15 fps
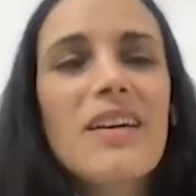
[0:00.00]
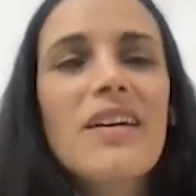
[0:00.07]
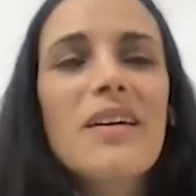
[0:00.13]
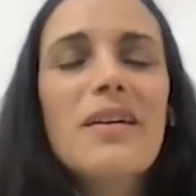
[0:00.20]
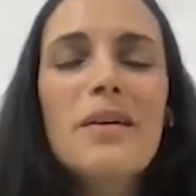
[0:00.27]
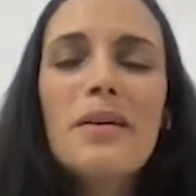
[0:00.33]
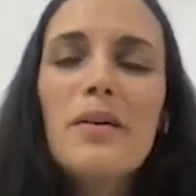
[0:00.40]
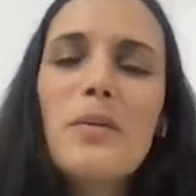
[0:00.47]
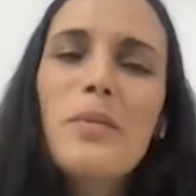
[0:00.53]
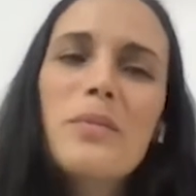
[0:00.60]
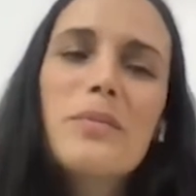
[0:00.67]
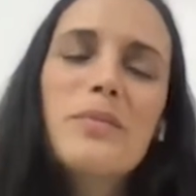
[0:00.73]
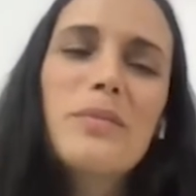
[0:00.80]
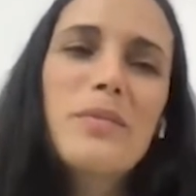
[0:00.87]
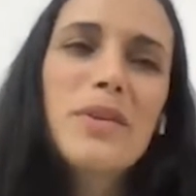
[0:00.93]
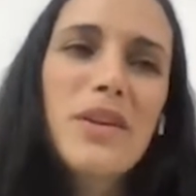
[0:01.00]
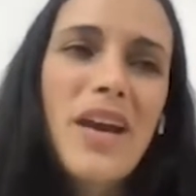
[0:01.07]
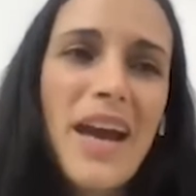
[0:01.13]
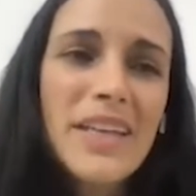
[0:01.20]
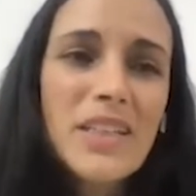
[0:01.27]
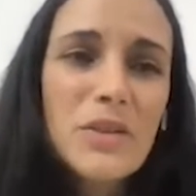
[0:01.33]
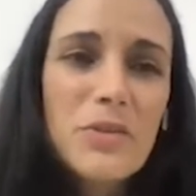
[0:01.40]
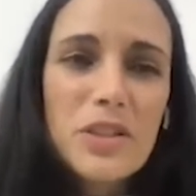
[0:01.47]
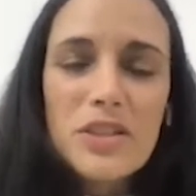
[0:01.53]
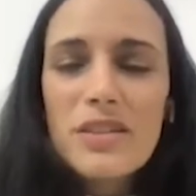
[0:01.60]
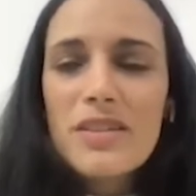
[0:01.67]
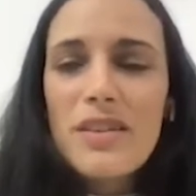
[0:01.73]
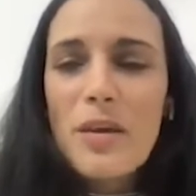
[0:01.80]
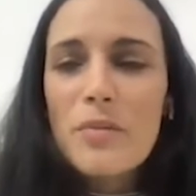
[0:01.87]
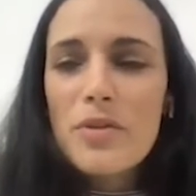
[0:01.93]
Guiding
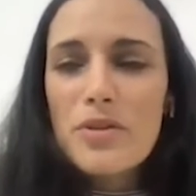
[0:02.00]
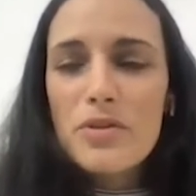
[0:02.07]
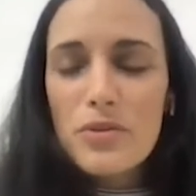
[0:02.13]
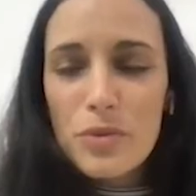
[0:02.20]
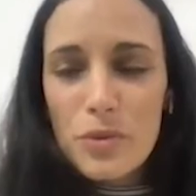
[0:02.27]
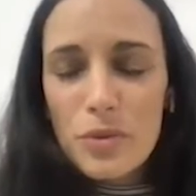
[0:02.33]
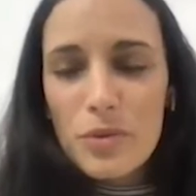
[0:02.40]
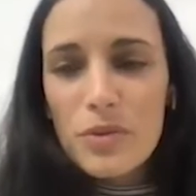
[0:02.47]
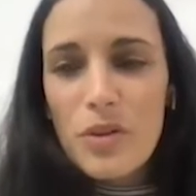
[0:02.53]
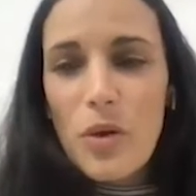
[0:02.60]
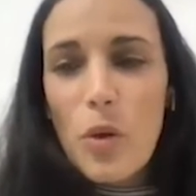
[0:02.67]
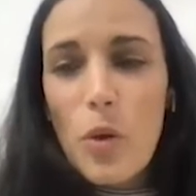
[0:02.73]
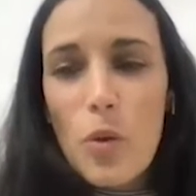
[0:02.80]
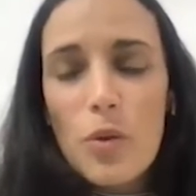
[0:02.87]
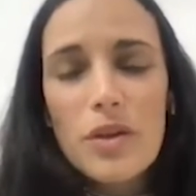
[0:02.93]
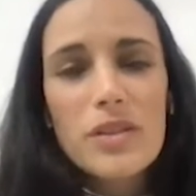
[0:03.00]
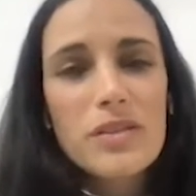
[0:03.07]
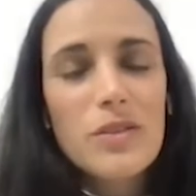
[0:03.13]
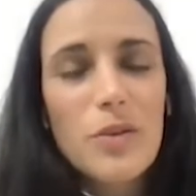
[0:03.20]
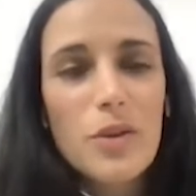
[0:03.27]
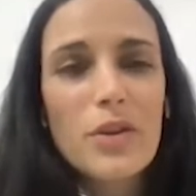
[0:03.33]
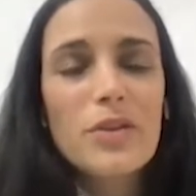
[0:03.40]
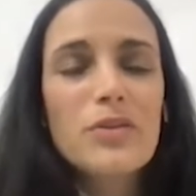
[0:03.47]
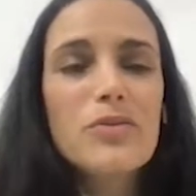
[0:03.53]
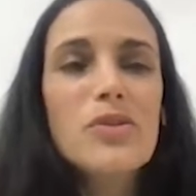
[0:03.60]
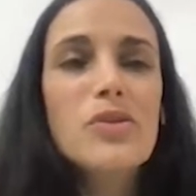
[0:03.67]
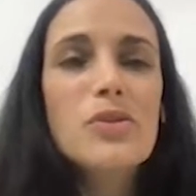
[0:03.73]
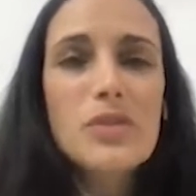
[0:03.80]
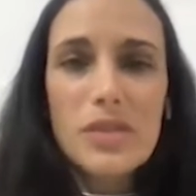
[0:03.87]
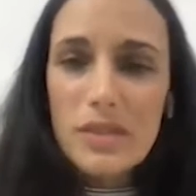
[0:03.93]
question number 2: who is going to
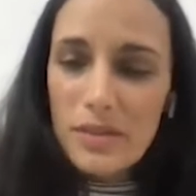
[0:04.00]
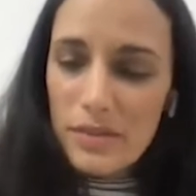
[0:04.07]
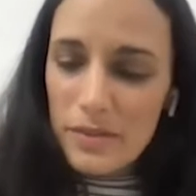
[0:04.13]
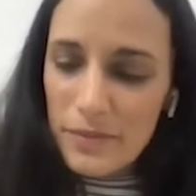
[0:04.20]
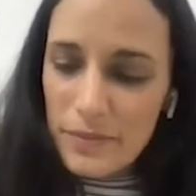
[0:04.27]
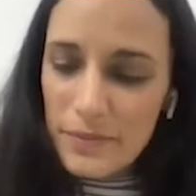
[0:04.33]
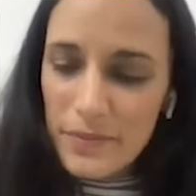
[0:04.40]
use it?